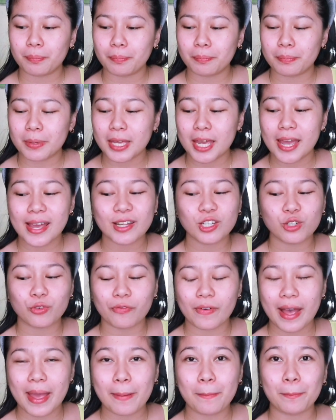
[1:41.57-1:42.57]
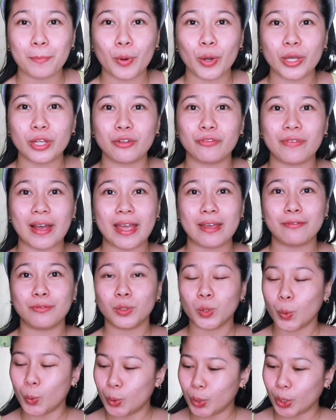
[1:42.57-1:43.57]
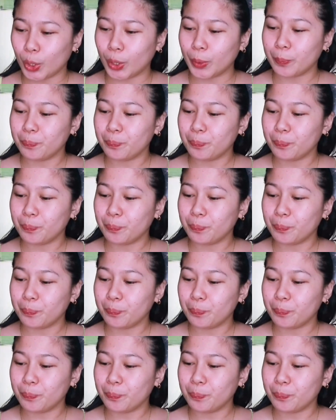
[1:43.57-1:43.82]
PH 5.5 Toner.